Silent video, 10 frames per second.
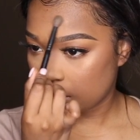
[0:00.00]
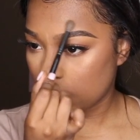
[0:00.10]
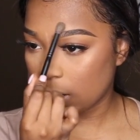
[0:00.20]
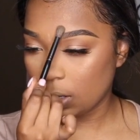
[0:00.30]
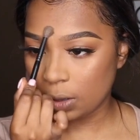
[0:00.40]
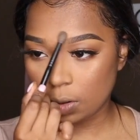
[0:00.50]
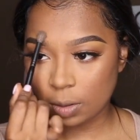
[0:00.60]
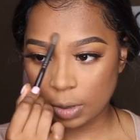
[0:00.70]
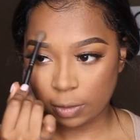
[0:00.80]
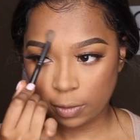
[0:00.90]
kind of on
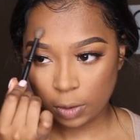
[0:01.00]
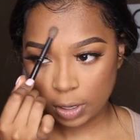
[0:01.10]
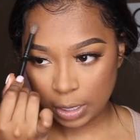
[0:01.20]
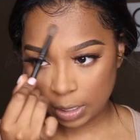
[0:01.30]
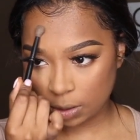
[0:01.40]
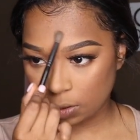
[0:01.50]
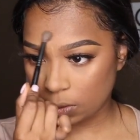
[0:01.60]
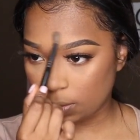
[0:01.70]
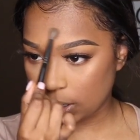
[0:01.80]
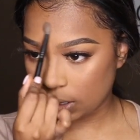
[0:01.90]
my forehead a
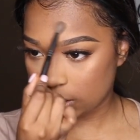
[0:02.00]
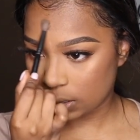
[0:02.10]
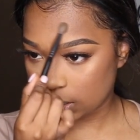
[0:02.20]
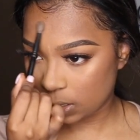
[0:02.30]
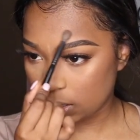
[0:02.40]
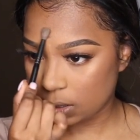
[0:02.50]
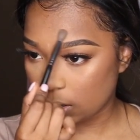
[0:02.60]
little bit, just